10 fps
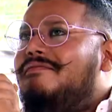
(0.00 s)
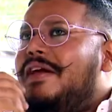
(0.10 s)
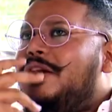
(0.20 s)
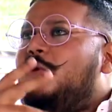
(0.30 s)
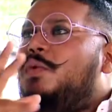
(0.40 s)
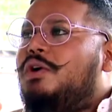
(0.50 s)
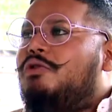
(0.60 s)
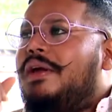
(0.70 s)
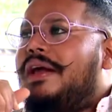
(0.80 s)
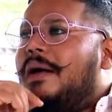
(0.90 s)
When you were
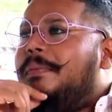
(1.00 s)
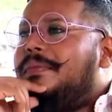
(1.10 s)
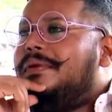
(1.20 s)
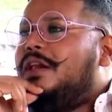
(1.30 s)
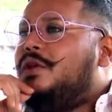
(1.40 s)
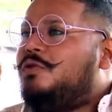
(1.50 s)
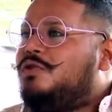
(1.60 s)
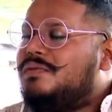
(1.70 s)
growing up, did you